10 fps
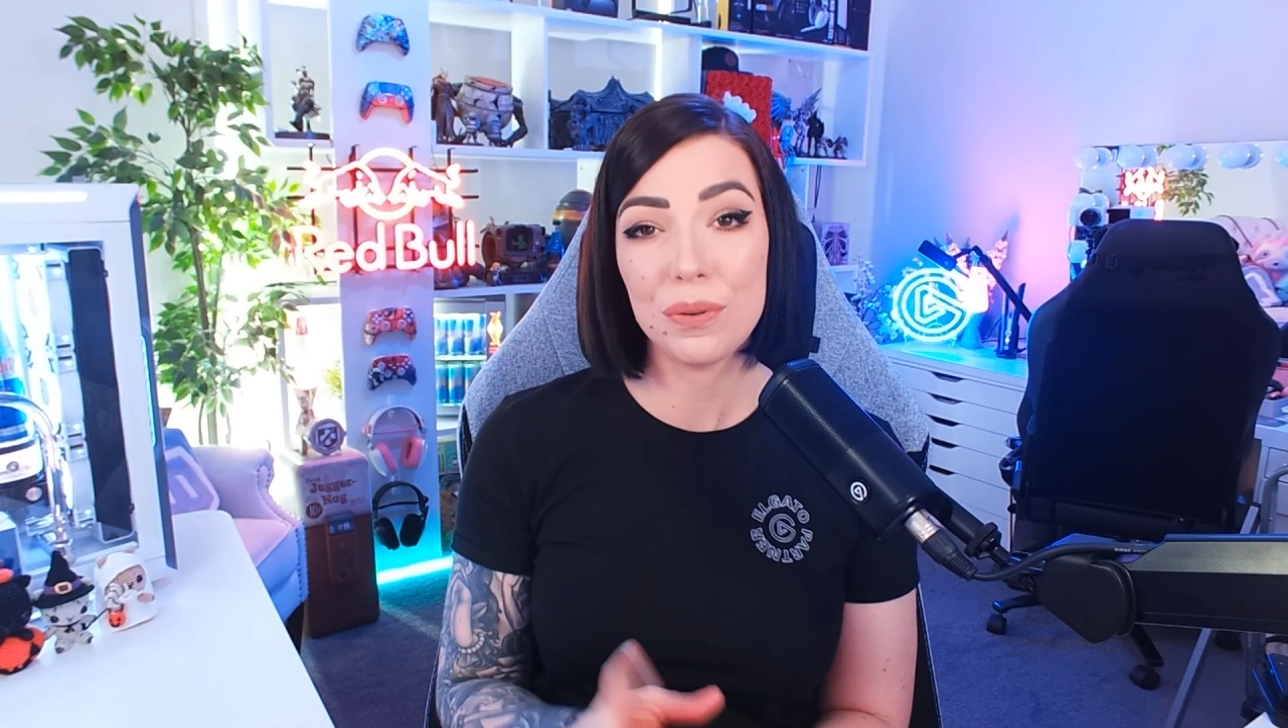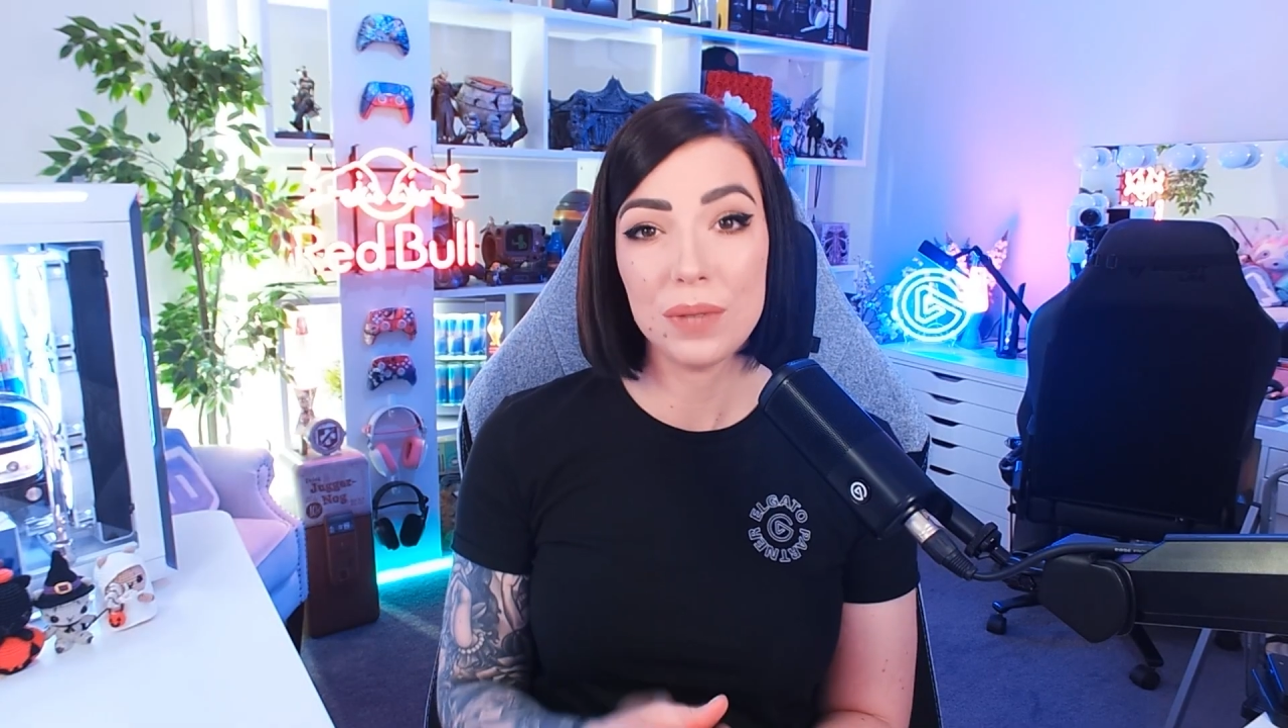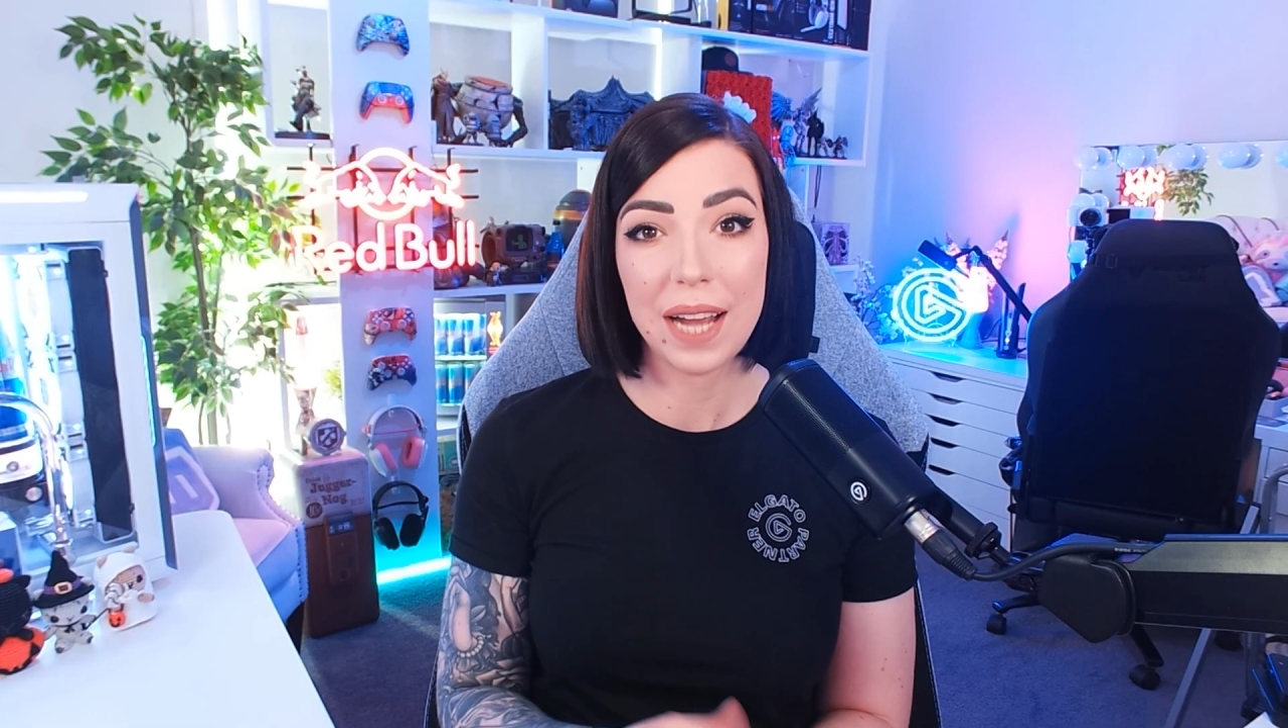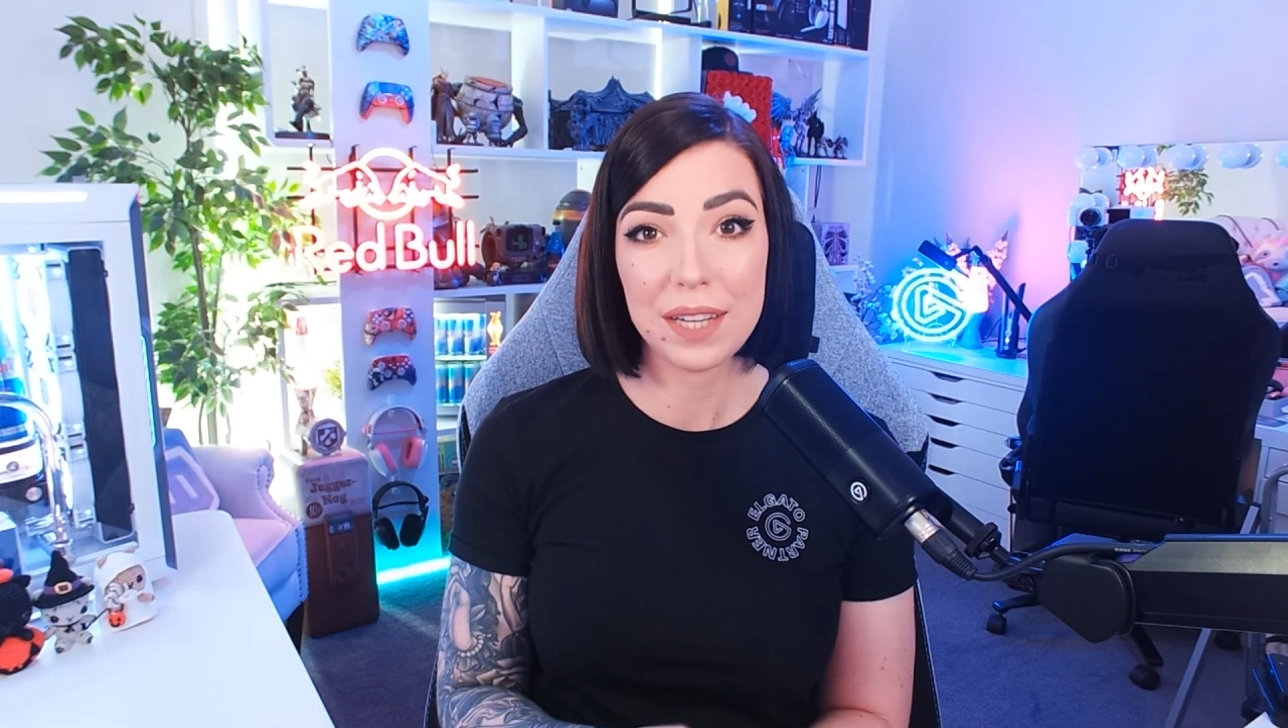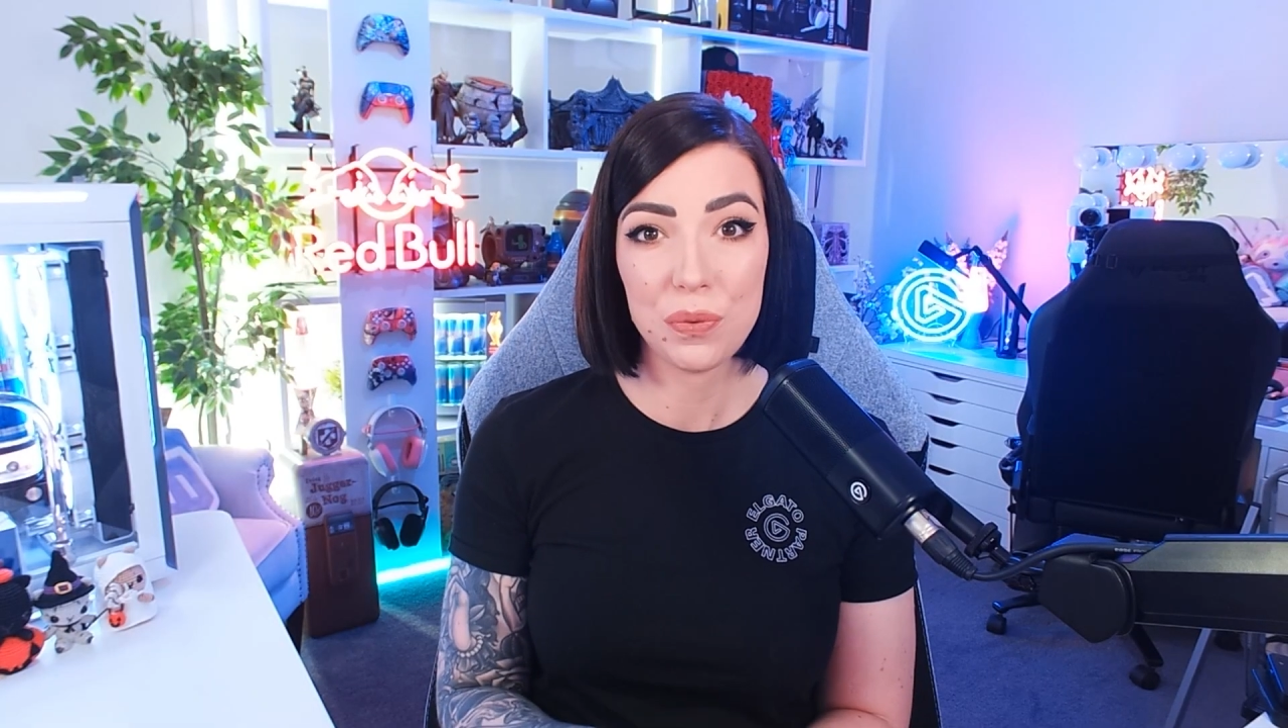
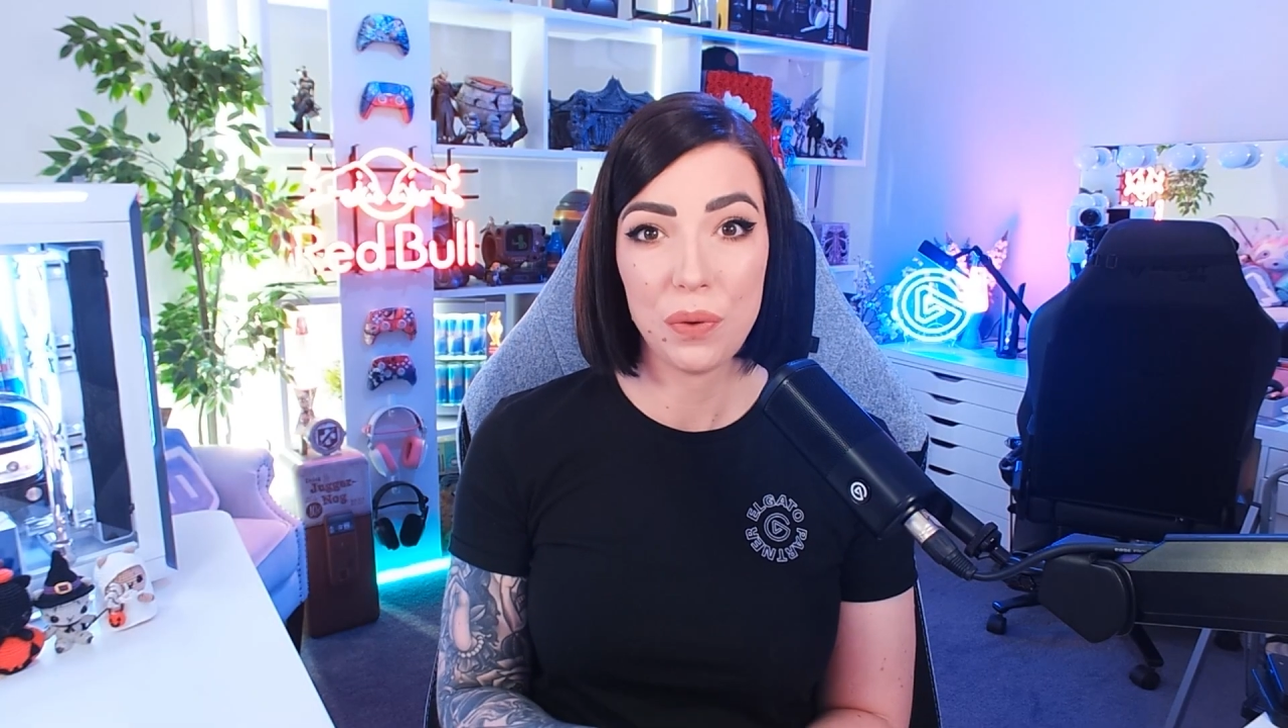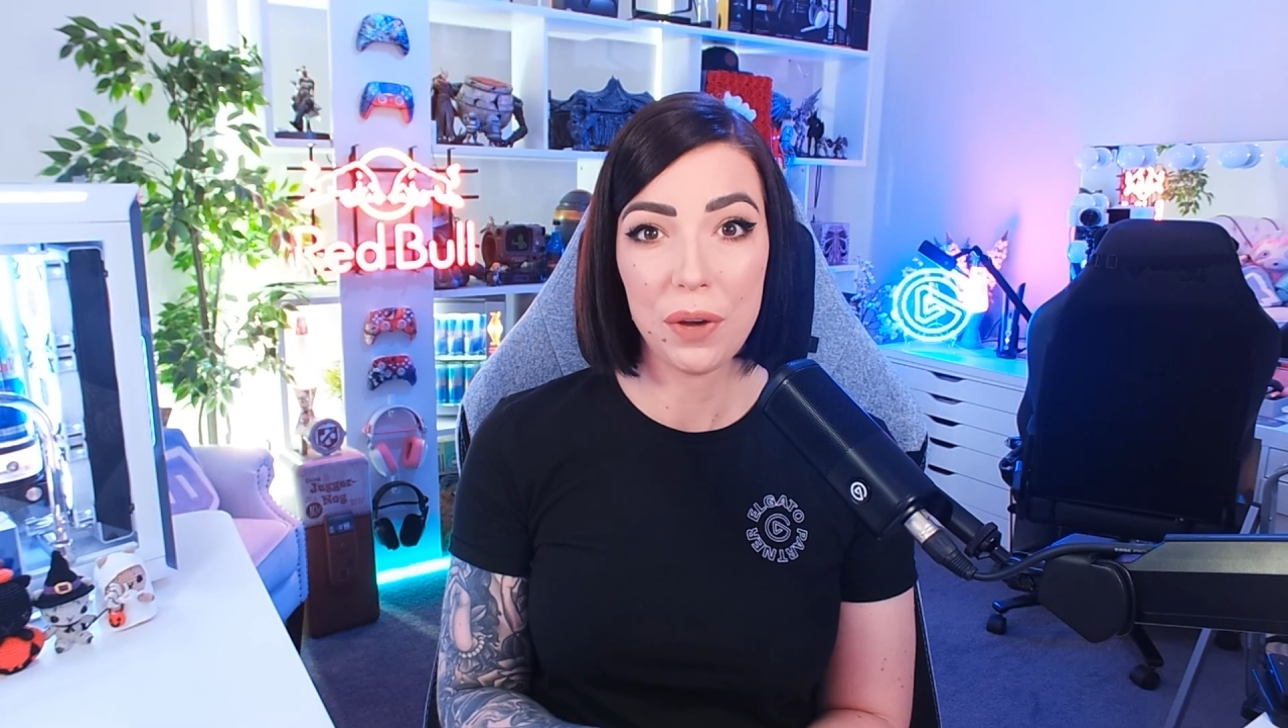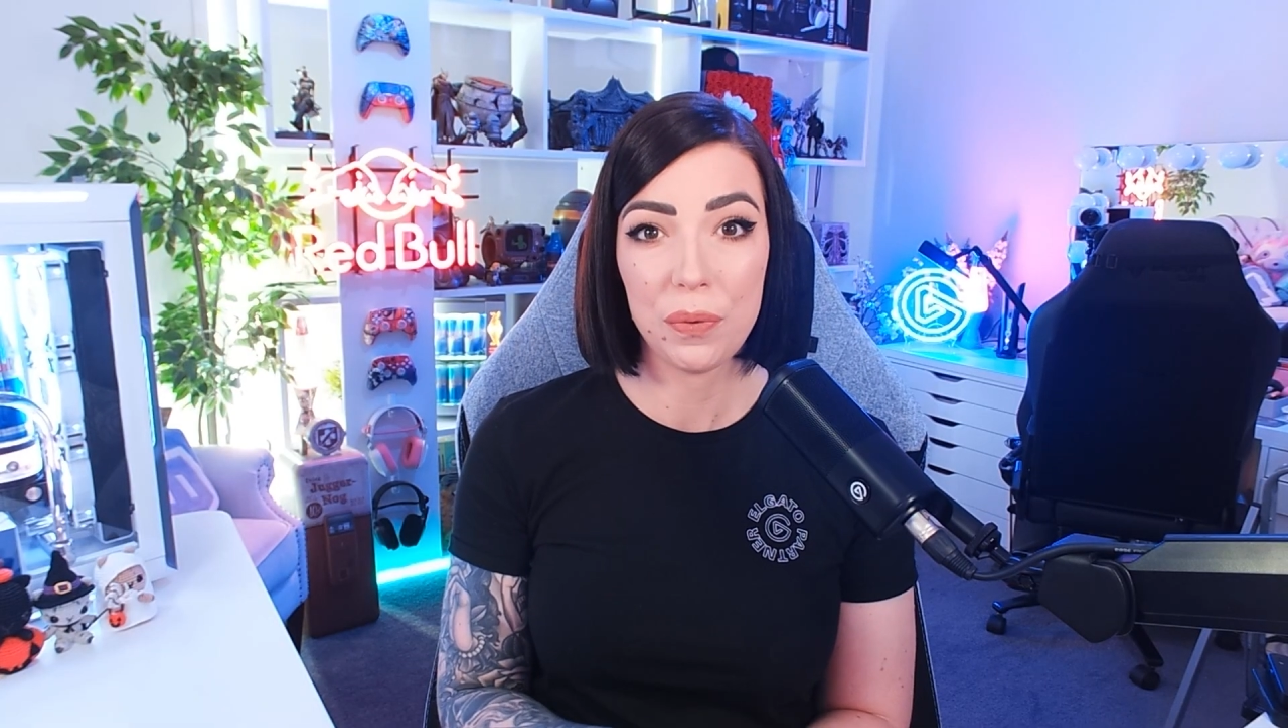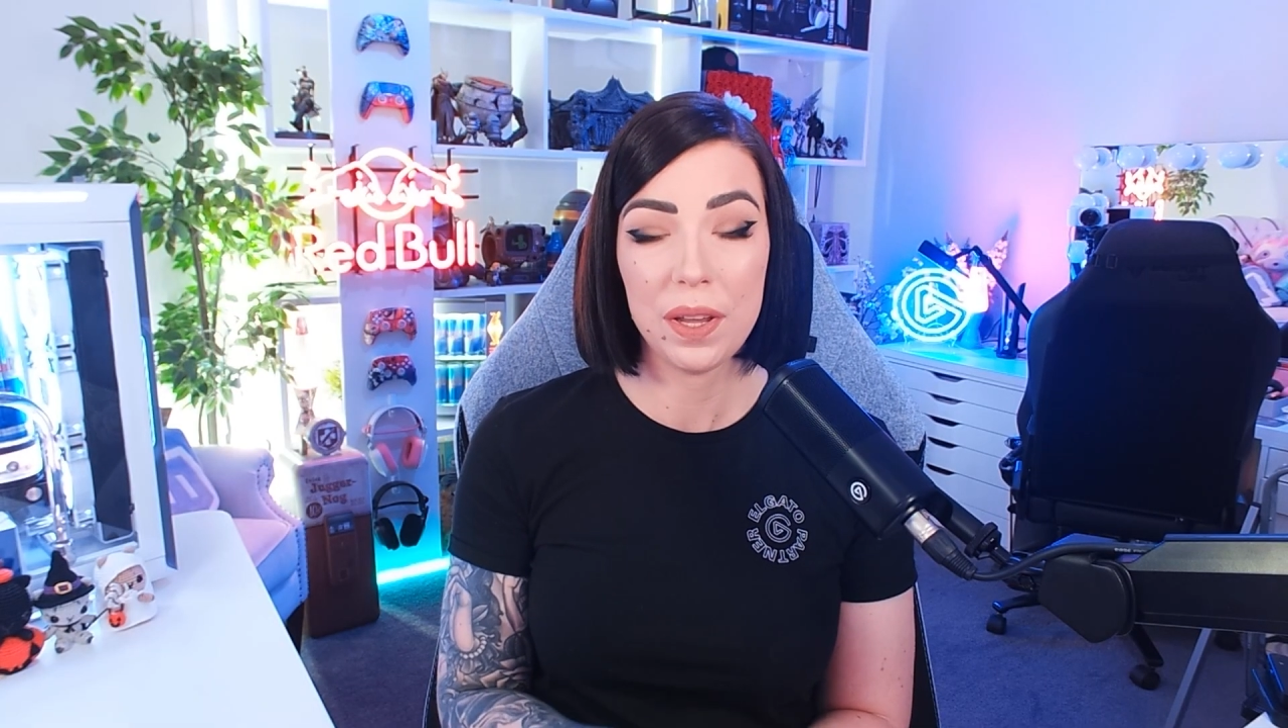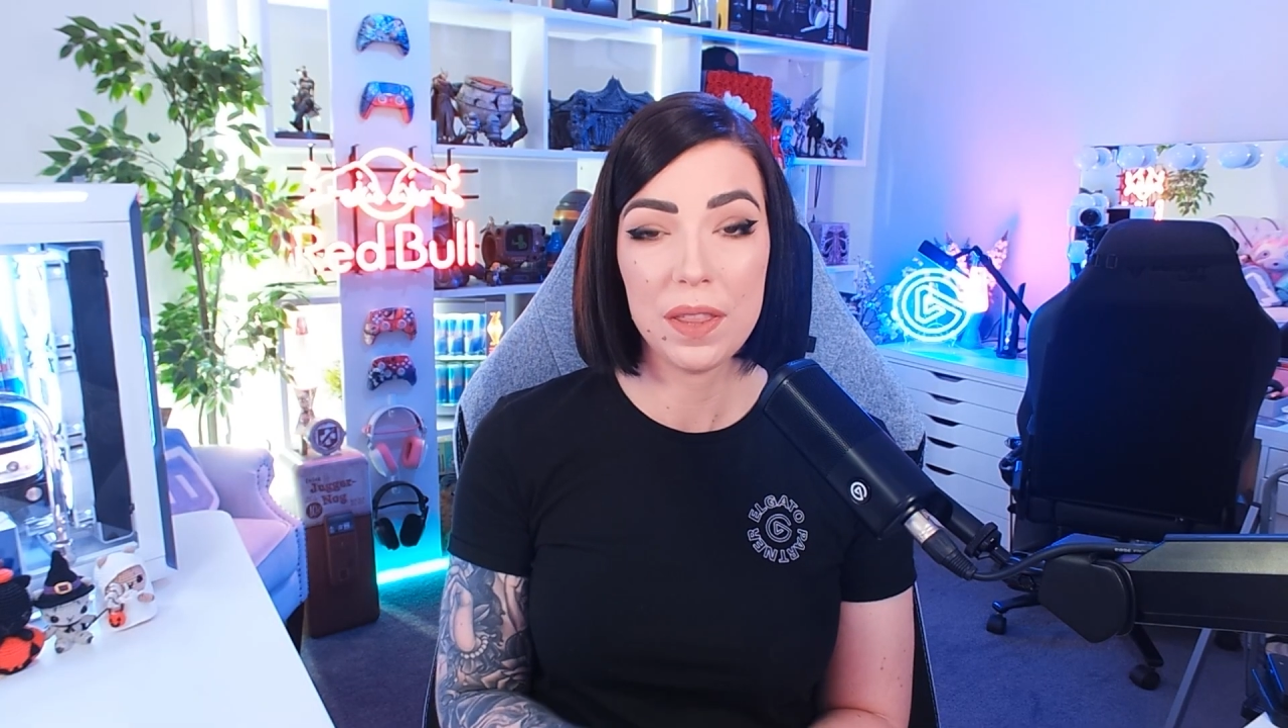light to
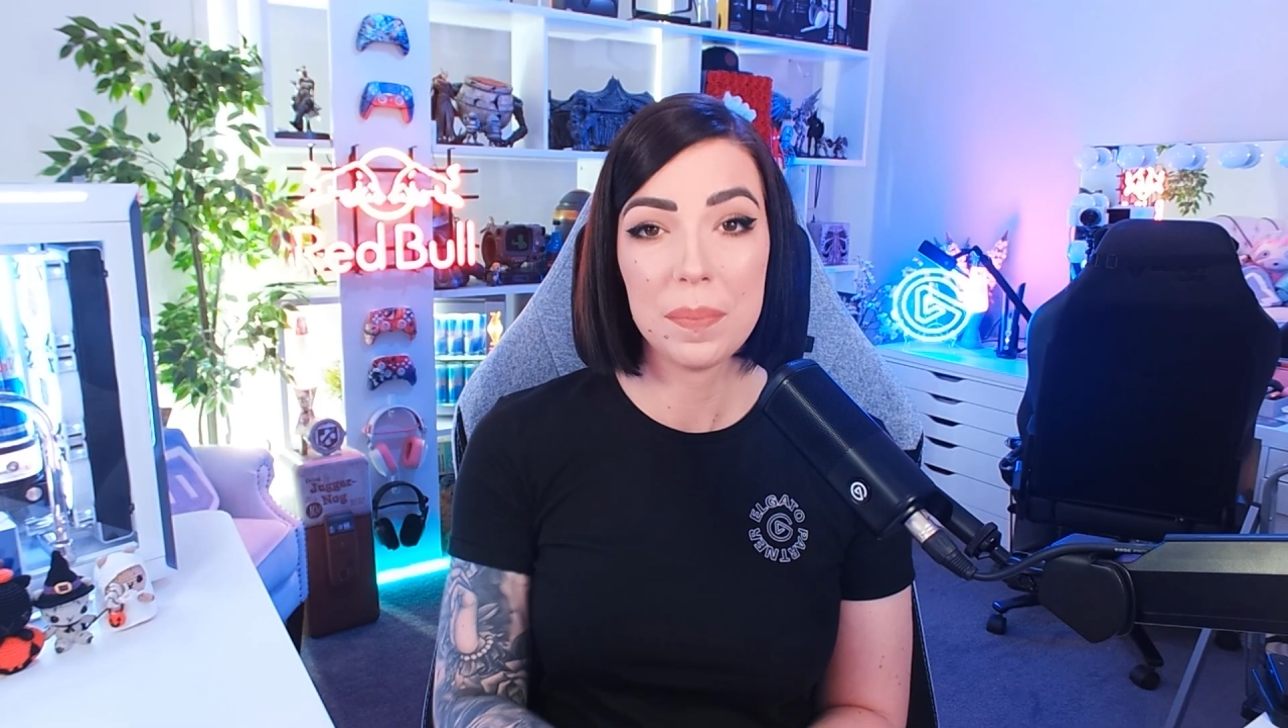work with,